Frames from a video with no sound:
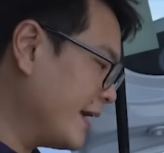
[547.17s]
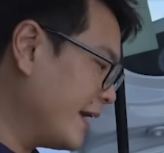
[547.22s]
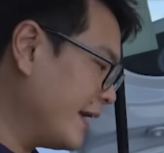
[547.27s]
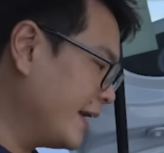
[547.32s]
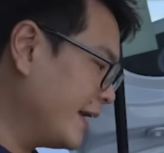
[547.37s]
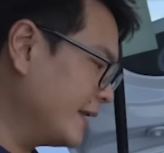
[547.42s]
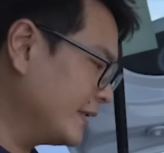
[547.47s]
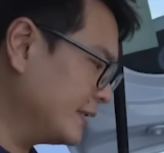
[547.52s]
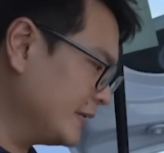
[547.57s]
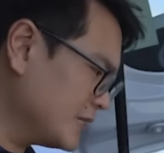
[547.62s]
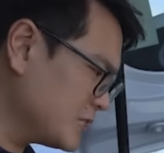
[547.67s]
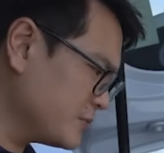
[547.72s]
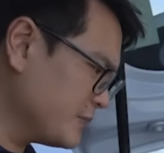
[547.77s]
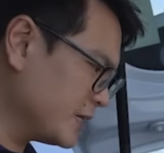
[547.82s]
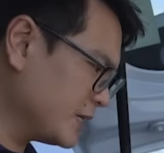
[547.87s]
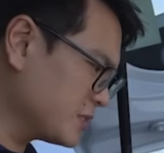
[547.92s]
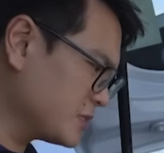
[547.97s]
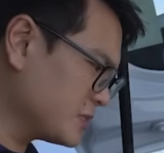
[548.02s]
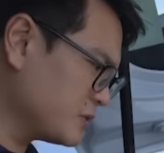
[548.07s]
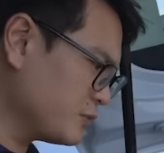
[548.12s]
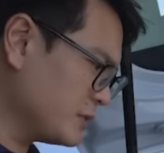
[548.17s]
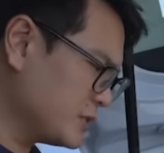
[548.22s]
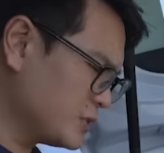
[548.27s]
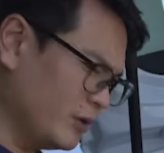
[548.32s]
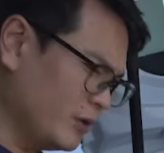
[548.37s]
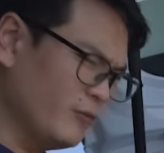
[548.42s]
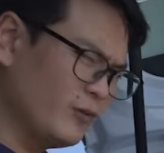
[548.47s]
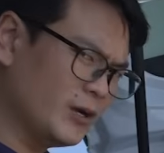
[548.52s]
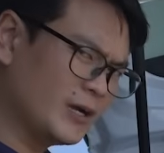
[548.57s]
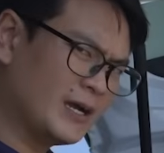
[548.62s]
And that's because we
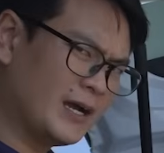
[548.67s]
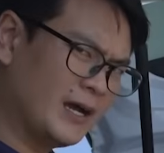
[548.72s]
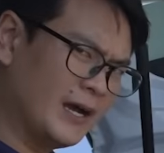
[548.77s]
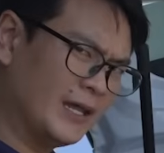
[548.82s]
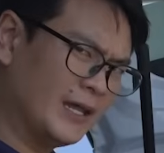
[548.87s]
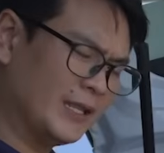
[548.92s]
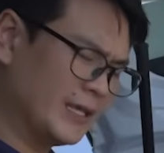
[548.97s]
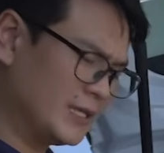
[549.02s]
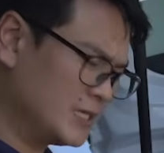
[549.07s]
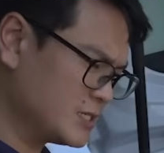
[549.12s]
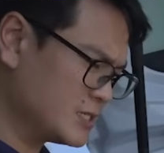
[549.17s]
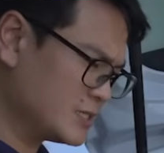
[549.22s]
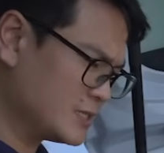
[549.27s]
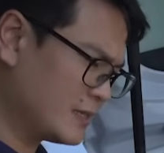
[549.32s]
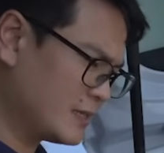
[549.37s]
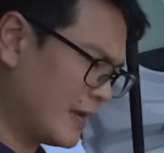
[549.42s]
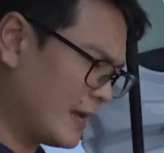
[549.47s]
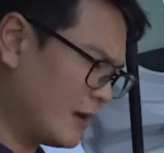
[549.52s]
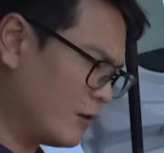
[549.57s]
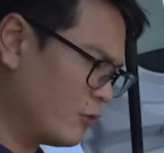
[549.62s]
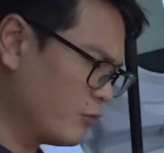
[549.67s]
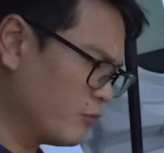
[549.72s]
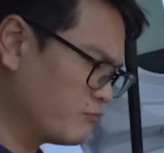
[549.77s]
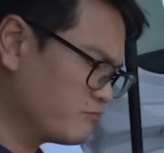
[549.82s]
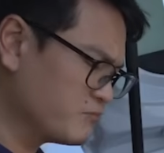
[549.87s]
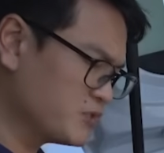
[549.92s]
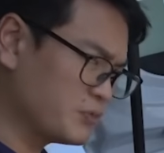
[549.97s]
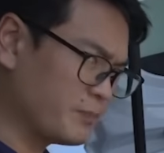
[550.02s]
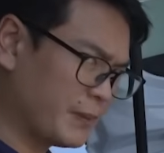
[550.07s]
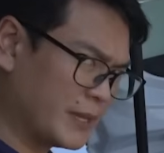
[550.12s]
sort of want to highlight just how
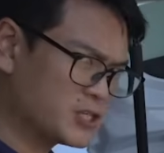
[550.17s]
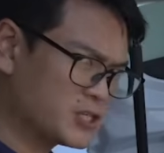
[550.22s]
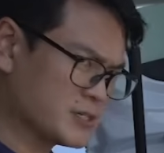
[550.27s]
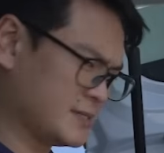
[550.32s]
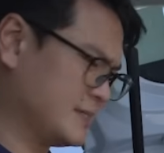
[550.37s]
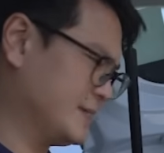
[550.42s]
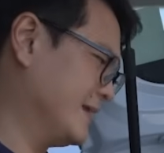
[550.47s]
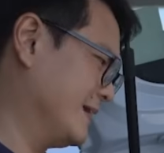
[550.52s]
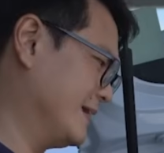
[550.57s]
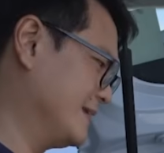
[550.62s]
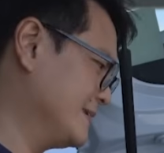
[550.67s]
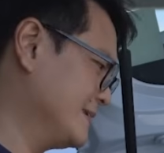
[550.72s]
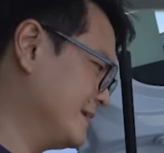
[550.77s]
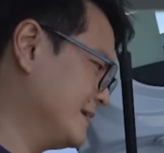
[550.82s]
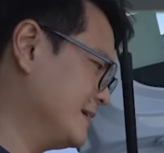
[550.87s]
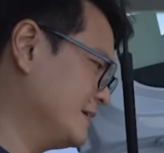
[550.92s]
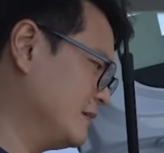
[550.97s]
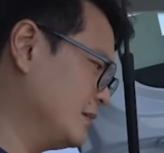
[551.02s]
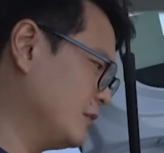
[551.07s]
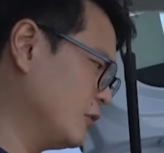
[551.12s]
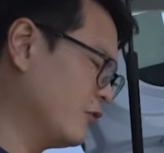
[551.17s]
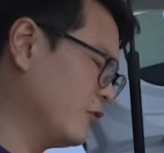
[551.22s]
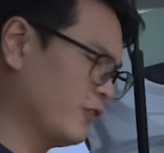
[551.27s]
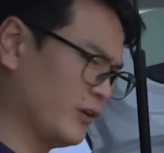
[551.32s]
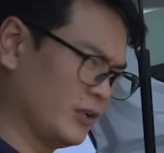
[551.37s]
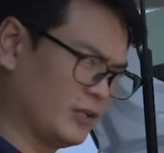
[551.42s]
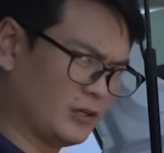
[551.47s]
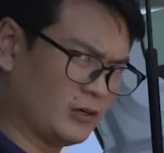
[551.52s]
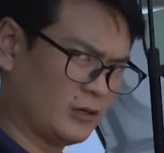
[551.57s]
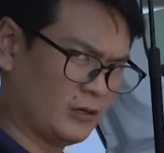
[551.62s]
spacious it is over
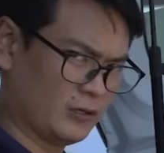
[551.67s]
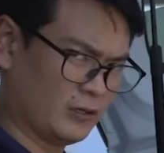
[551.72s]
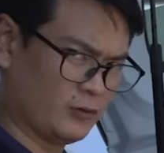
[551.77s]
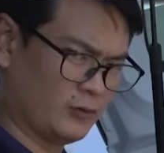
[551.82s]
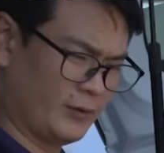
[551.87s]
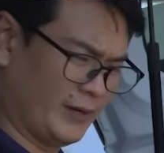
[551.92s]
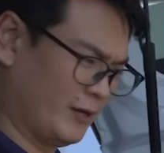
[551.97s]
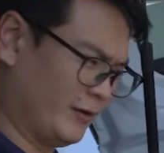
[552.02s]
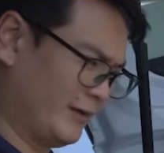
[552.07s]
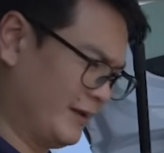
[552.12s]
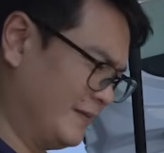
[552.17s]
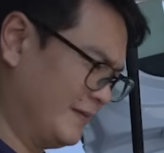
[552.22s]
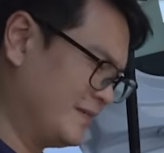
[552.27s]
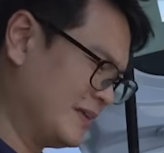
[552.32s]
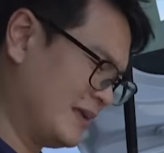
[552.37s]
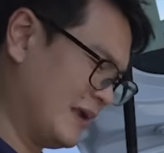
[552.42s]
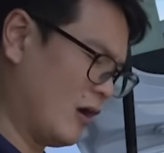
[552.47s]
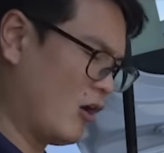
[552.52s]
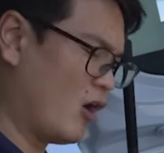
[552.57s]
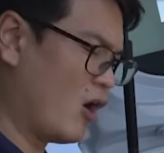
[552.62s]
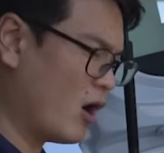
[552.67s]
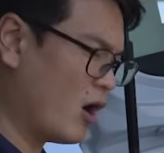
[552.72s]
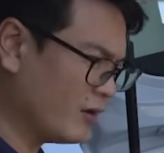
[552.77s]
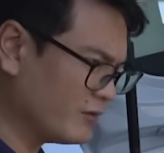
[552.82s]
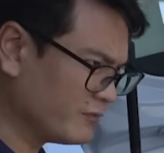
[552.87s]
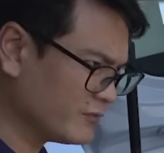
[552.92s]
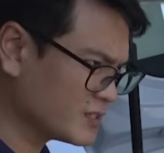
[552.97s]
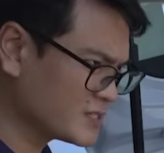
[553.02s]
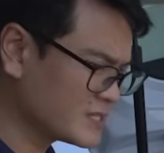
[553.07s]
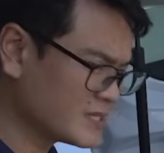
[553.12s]
in the cargo area. Now,
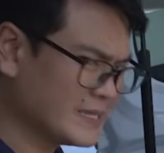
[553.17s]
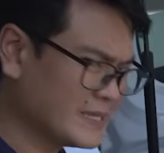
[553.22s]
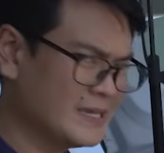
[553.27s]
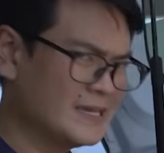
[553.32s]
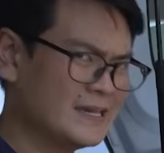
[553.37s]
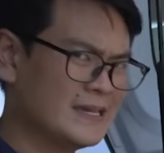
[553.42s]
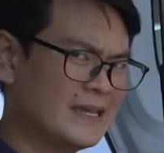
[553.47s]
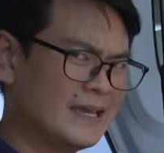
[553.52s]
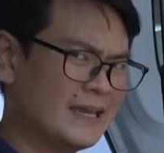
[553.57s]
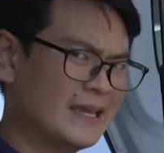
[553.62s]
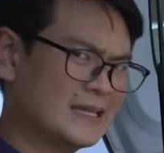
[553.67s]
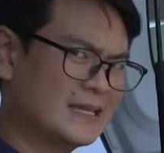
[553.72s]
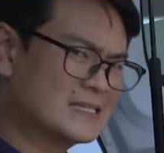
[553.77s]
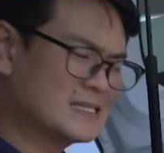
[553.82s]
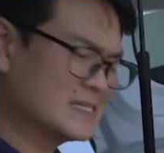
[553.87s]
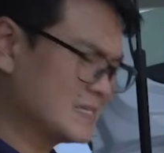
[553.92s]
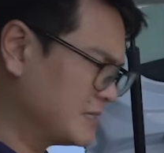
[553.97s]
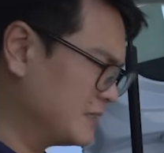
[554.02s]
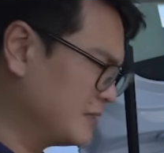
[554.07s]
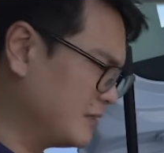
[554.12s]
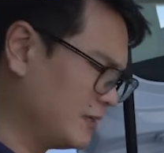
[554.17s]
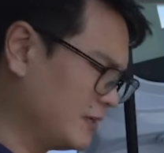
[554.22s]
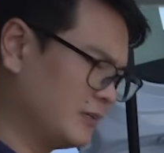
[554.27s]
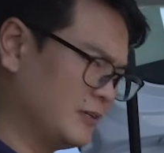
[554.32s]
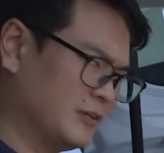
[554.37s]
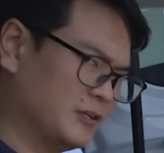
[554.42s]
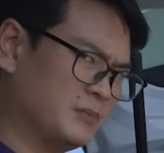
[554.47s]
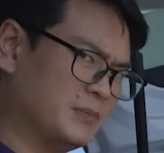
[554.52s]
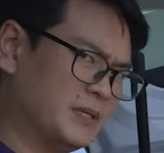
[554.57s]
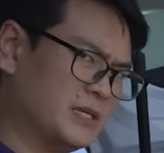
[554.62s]
obviously, it's not
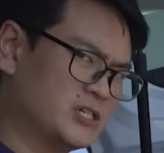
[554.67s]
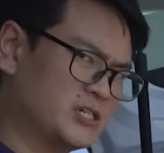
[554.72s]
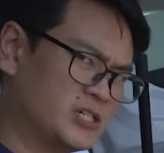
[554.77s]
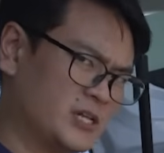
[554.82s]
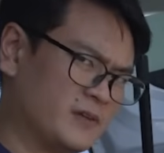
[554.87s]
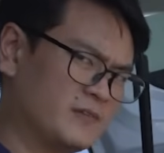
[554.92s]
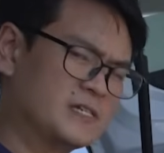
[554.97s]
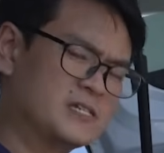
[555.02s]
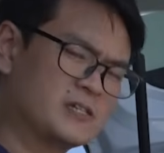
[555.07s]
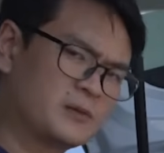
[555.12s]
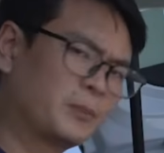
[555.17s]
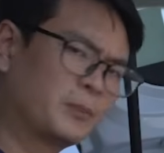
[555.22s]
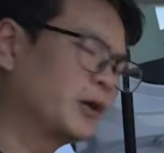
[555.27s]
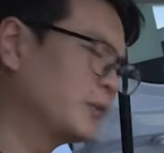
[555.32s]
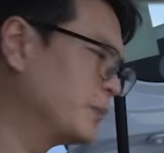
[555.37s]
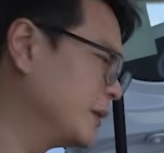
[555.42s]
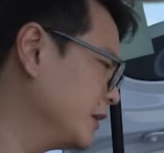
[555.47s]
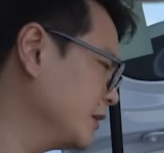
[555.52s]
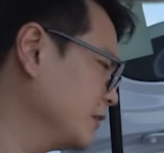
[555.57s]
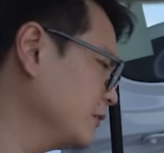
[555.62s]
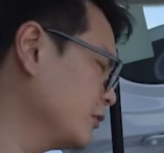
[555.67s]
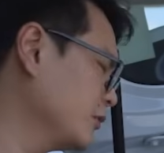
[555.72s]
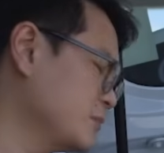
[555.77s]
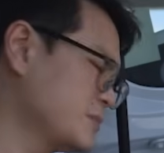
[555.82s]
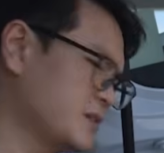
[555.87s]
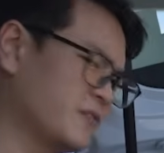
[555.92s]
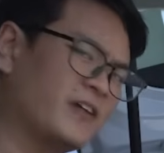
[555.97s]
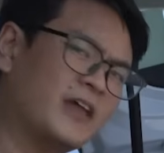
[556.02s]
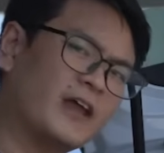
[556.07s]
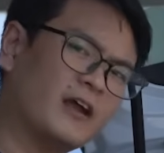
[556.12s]
going to be a Chevy Suburban in terms
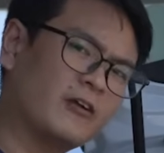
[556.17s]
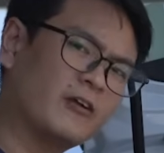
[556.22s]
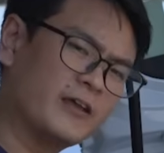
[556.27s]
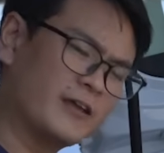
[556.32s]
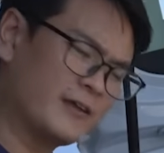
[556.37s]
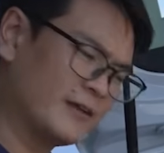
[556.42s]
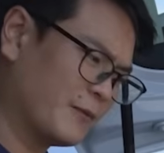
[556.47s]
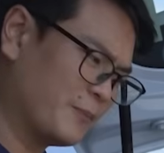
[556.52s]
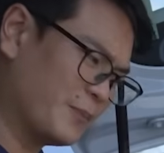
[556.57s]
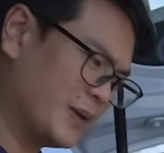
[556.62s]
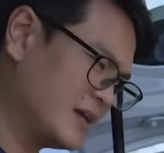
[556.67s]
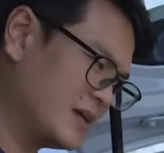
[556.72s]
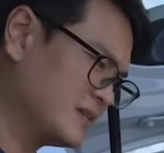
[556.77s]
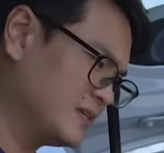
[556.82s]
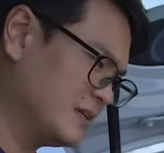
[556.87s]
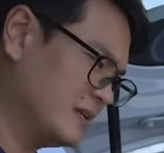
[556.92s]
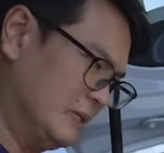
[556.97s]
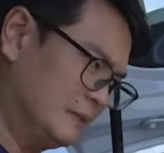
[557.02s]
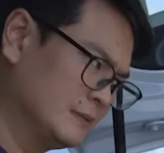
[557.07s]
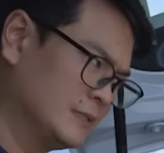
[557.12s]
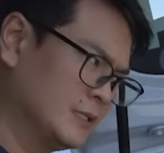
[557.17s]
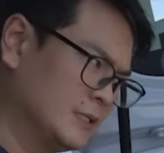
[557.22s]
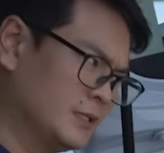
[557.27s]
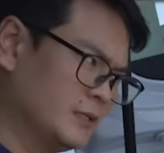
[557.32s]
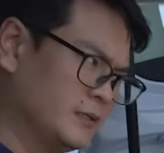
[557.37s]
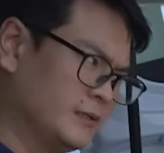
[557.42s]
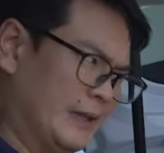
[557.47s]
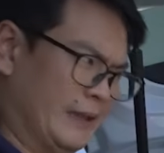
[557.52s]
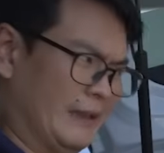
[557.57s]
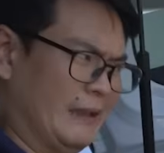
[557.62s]
of carrying capacity.
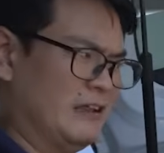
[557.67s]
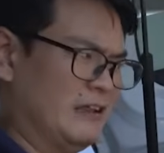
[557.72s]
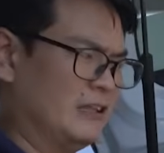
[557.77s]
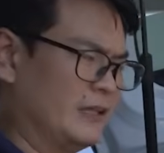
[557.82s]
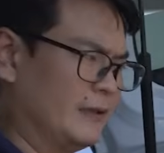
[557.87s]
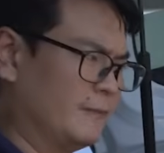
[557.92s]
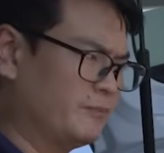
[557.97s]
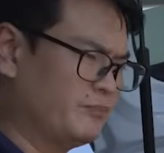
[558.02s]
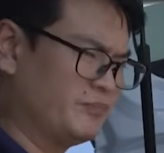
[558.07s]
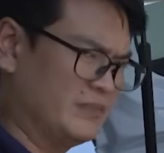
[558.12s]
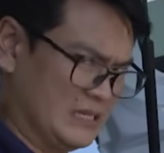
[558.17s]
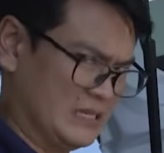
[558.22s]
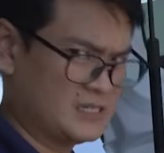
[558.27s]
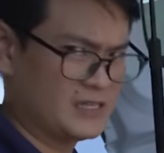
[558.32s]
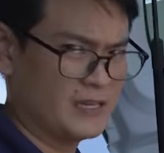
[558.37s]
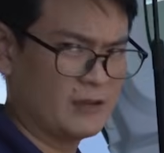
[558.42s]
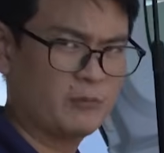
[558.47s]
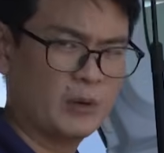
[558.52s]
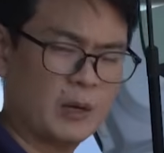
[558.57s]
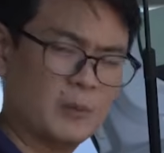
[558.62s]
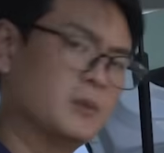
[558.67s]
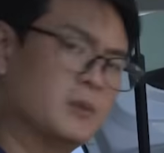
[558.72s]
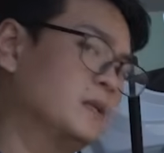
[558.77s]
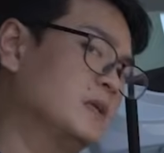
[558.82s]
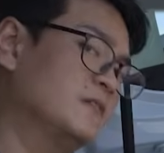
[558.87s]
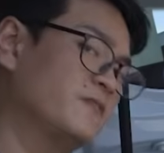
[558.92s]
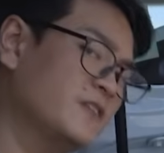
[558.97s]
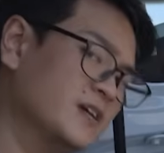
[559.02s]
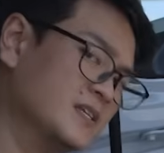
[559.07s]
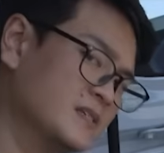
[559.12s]
Heck, I think this thing probably
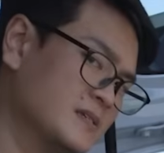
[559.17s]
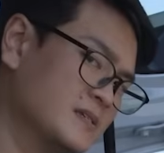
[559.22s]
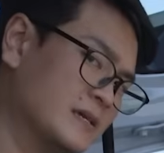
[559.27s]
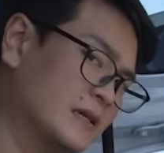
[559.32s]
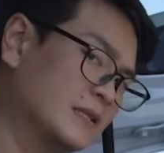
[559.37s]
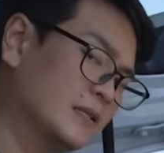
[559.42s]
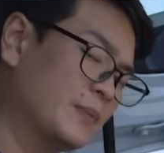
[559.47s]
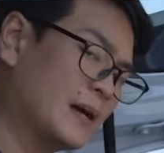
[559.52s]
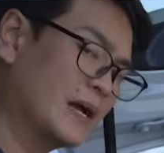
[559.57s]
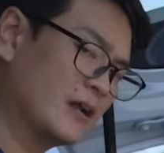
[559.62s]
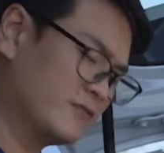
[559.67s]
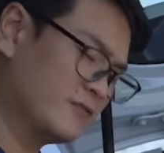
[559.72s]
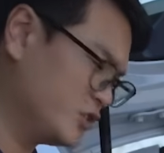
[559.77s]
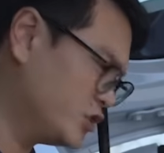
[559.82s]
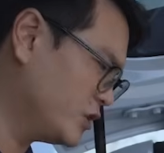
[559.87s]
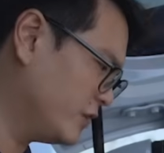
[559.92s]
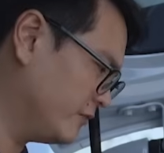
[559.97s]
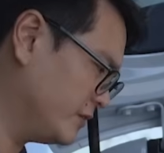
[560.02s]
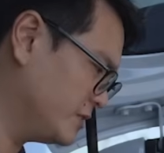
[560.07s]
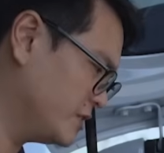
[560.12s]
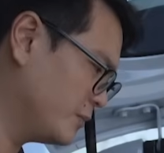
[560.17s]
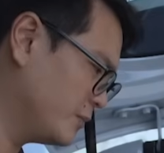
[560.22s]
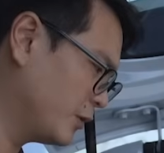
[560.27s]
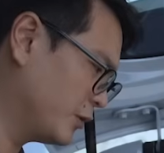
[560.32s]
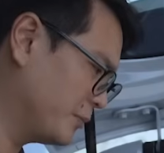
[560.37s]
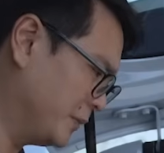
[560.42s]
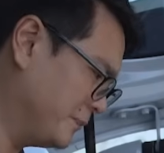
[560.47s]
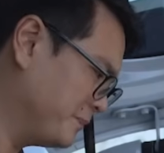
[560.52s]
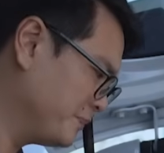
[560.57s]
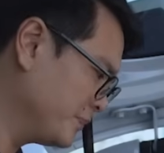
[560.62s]
fits at the back of a Chevy
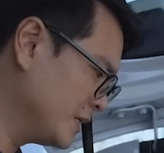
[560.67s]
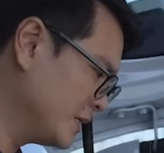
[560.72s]
Suburban.